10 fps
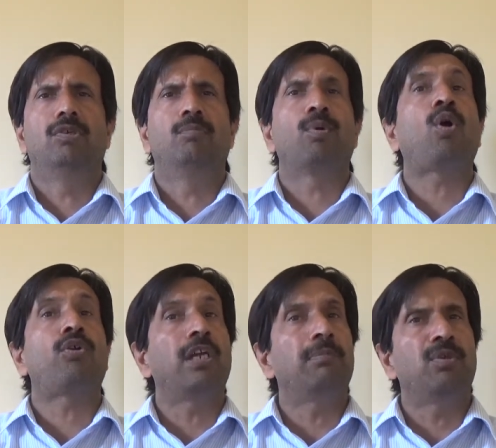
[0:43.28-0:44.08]

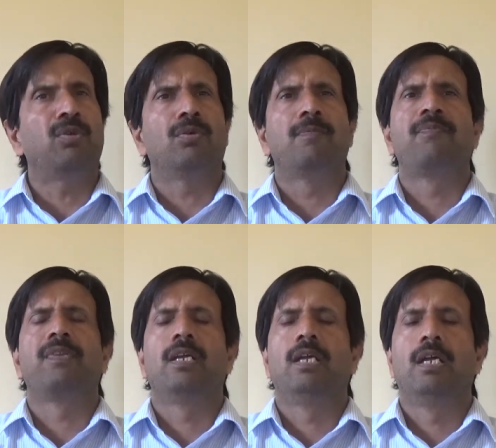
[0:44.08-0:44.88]
broad tip, you know,
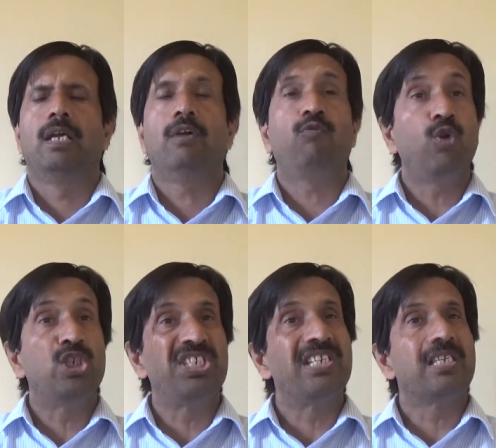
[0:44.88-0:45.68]
full
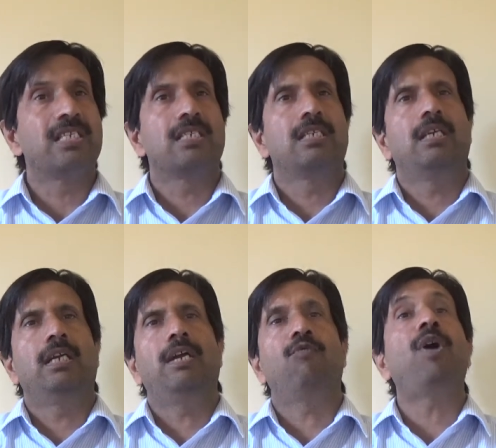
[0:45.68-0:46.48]
cheeks,
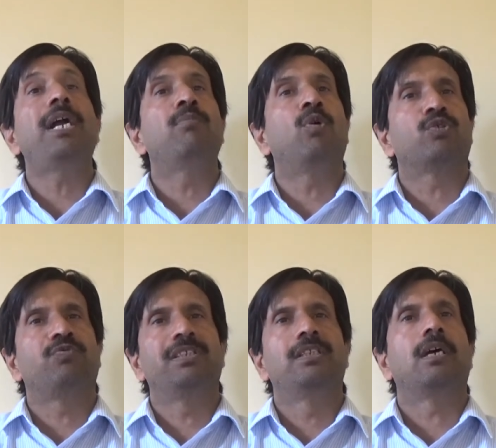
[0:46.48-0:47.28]
and wide mouth
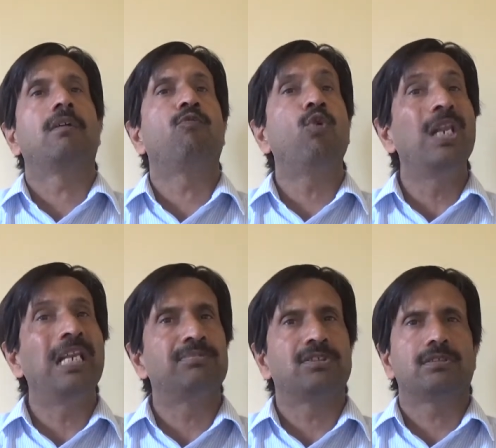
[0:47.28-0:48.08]
with the full
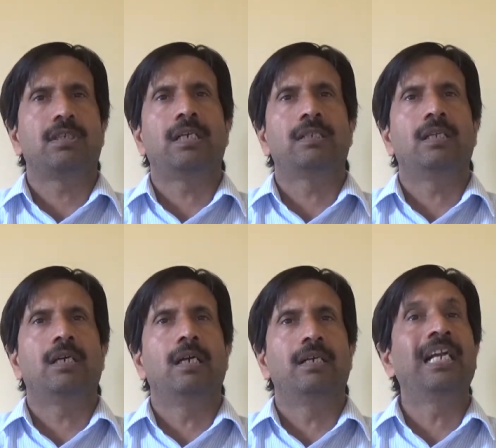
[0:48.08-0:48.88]
lips, and
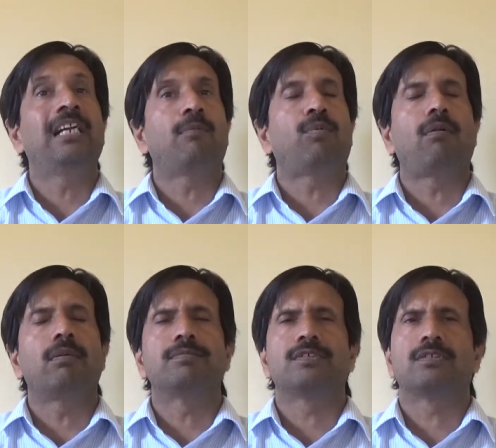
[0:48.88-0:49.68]
dental
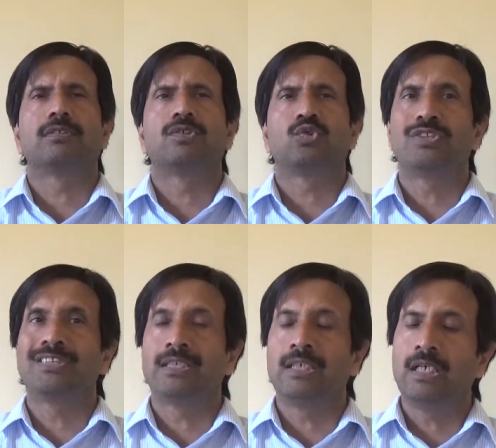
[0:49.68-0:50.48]
problems. So these
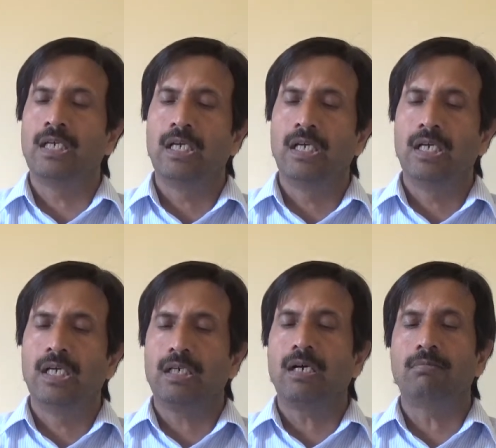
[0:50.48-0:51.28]
are the
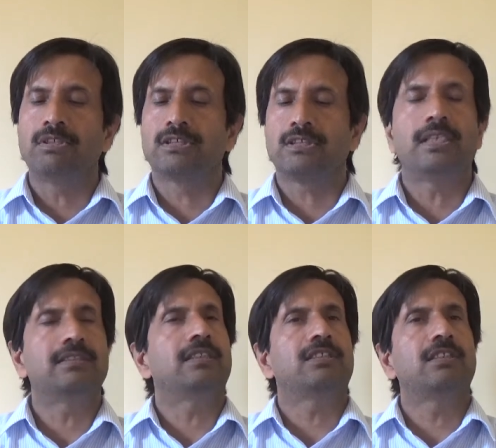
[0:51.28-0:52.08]
common signs
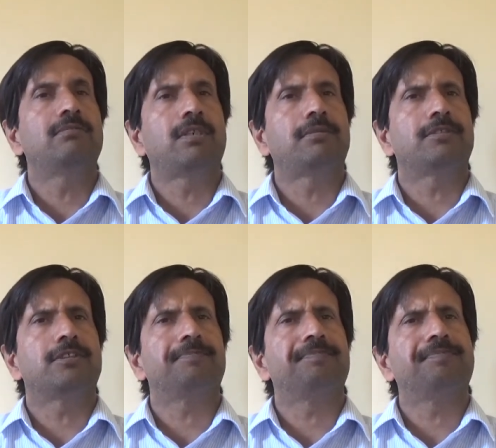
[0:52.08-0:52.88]
and the symptoms.
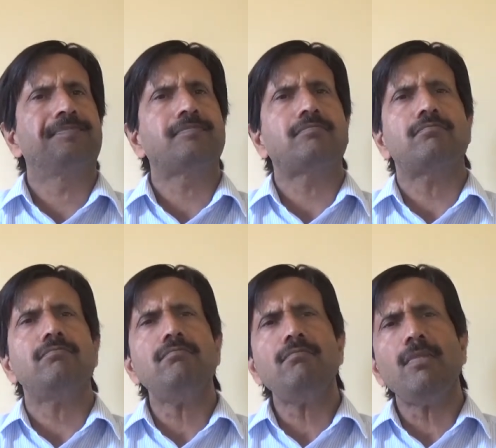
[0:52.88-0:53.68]

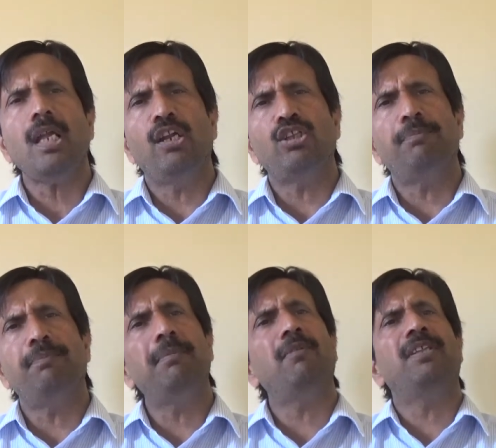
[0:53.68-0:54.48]
But the
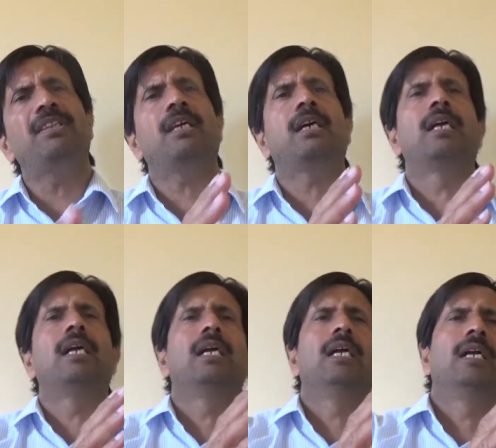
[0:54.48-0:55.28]
people with the
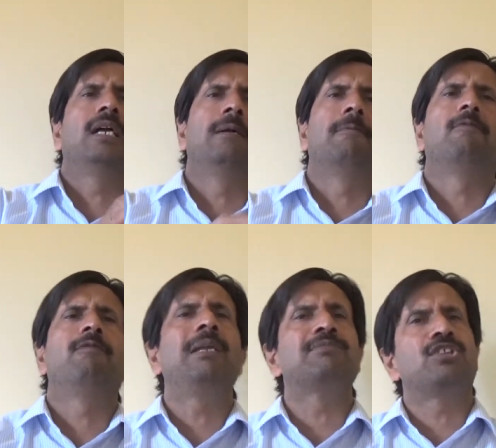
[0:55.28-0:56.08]

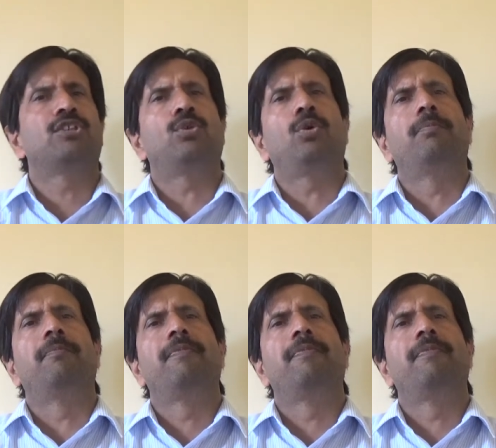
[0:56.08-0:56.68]
Williams syndrome